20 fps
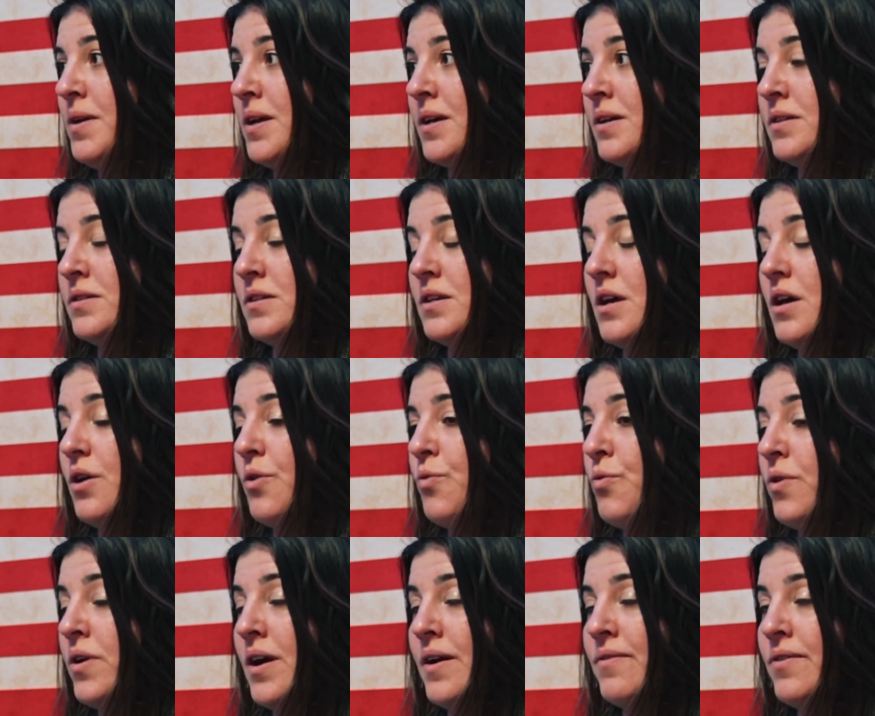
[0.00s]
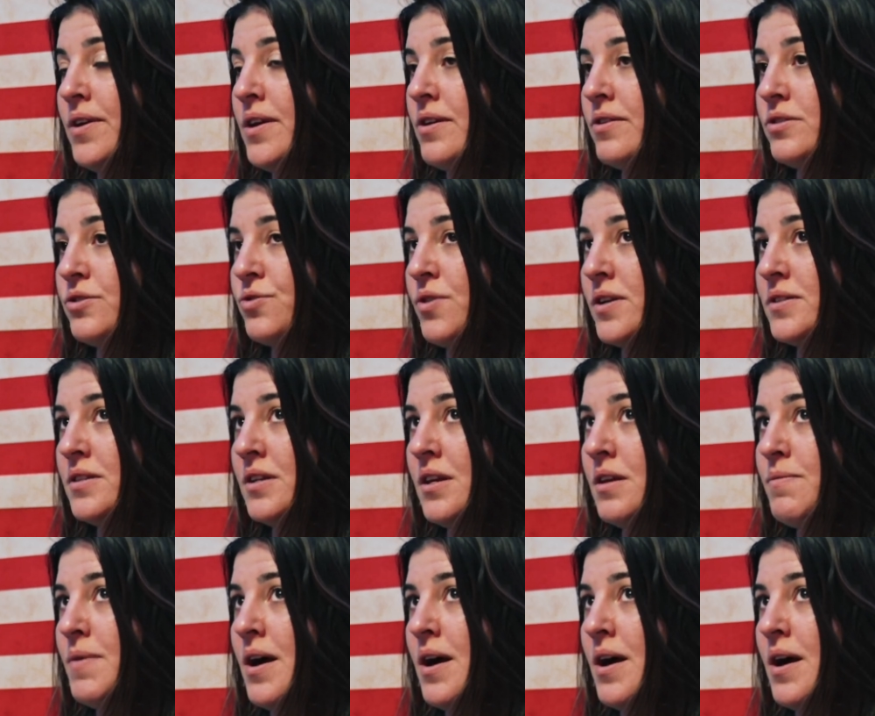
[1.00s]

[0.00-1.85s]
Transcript: because whatever you're stressing